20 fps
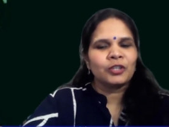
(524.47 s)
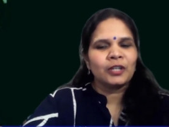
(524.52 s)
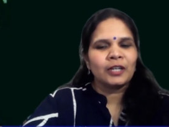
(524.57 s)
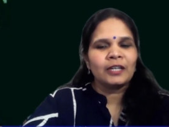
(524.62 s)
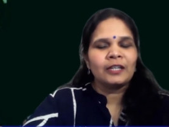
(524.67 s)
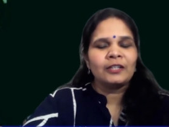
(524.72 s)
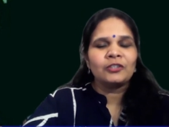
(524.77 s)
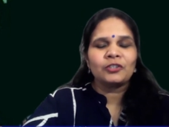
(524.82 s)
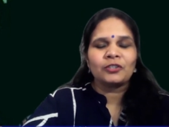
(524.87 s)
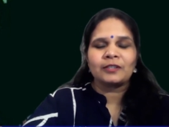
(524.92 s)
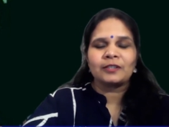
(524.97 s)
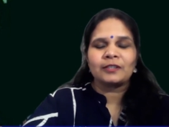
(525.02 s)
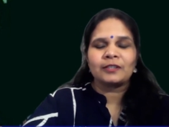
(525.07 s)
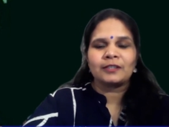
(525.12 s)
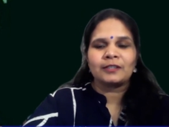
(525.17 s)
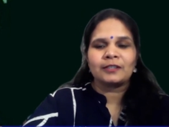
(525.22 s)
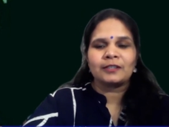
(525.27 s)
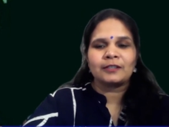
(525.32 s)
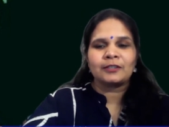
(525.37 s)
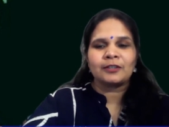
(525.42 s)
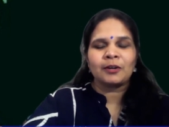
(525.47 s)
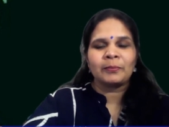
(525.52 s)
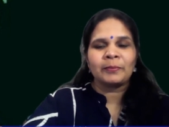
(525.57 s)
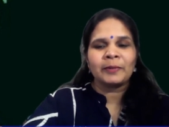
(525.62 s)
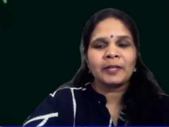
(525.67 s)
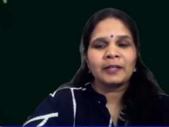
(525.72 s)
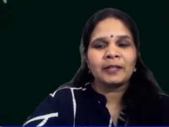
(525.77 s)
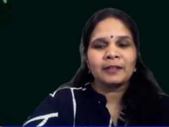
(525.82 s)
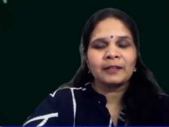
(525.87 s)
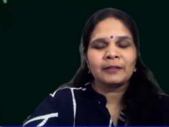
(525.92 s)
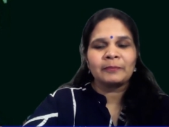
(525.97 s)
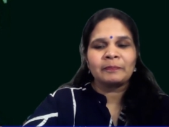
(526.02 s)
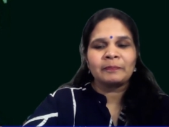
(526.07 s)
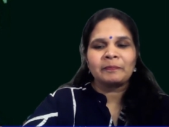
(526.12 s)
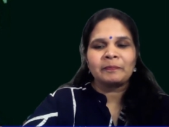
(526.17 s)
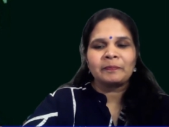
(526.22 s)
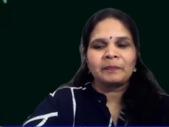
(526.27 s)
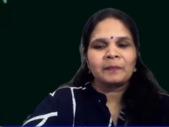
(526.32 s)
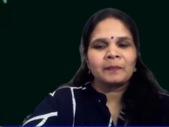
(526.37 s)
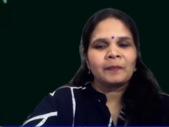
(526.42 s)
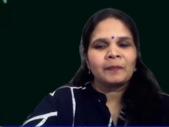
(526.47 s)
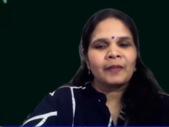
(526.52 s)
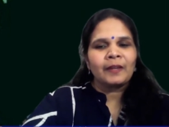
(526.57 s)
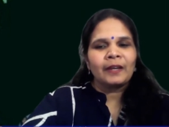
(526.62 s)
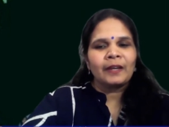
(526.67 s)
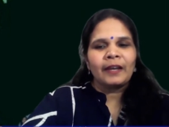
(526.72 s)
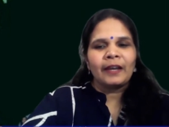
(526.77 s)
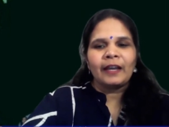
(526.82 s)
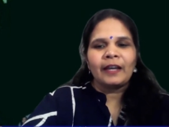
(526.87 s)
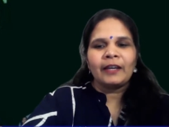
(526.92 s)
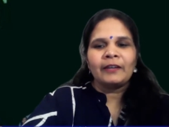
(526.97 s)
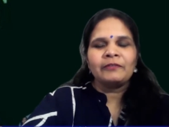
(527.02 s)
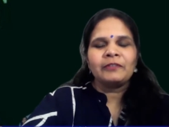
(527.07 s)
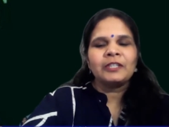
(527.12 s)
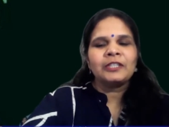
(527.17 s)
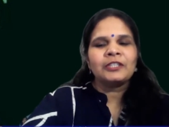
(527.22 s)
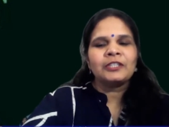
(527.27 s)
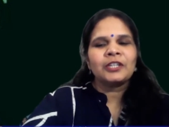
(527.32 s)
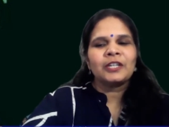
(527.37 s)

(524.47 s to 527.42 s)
Change is the topic. Every